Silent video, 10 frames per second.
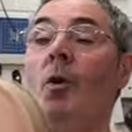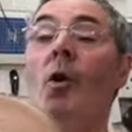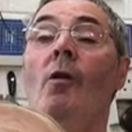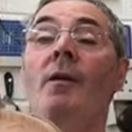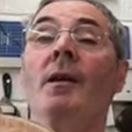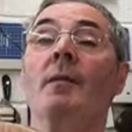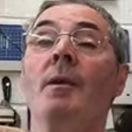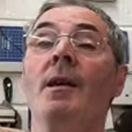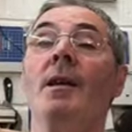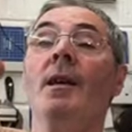hopefully it'll
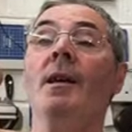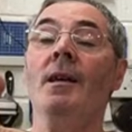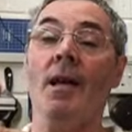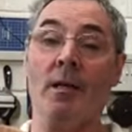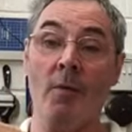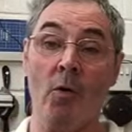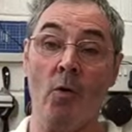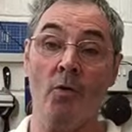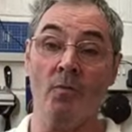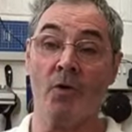be
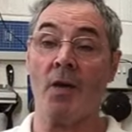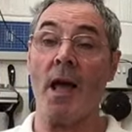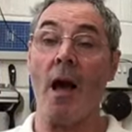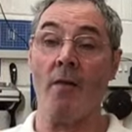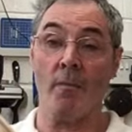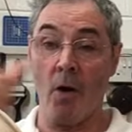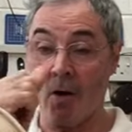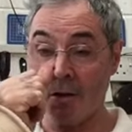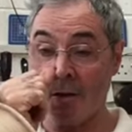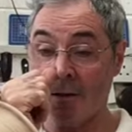good straight out of the
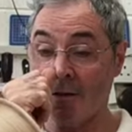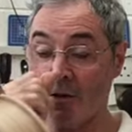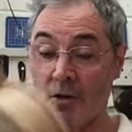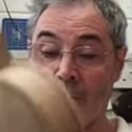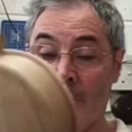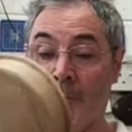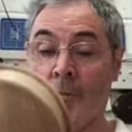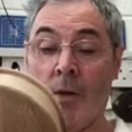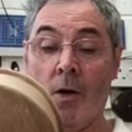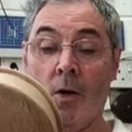box. So
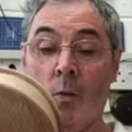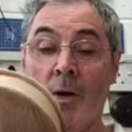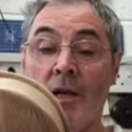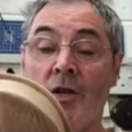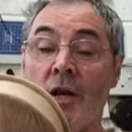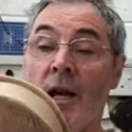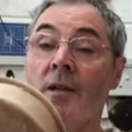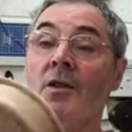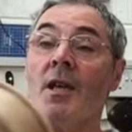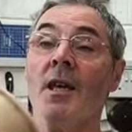we
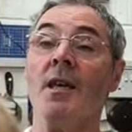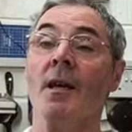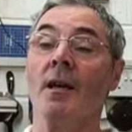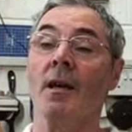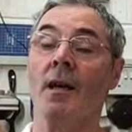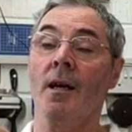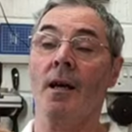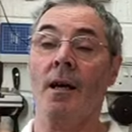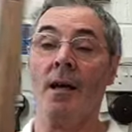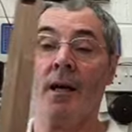shall see.
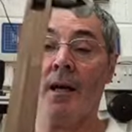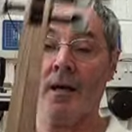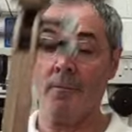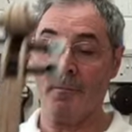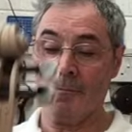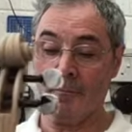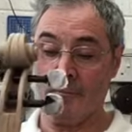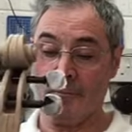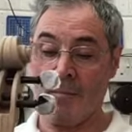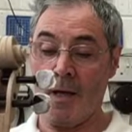
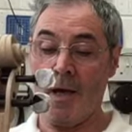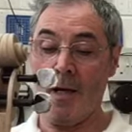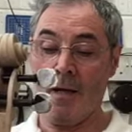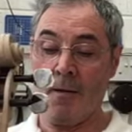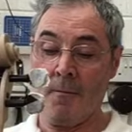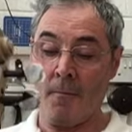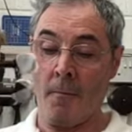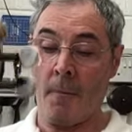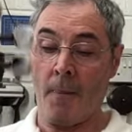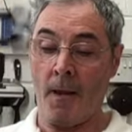Yeah.
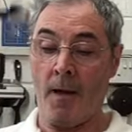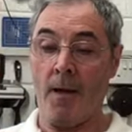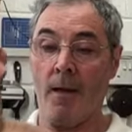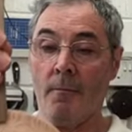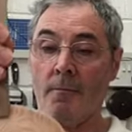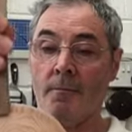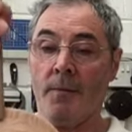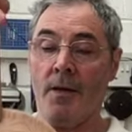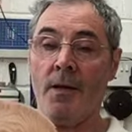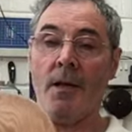I
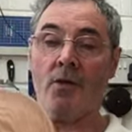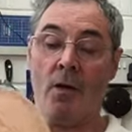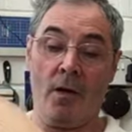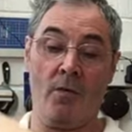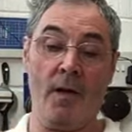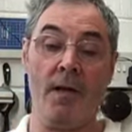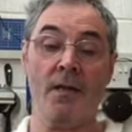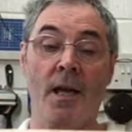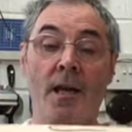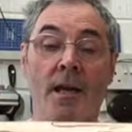think that's all I can really
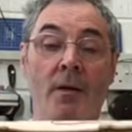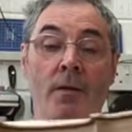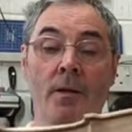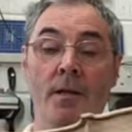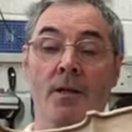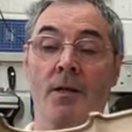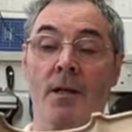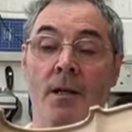say now. It's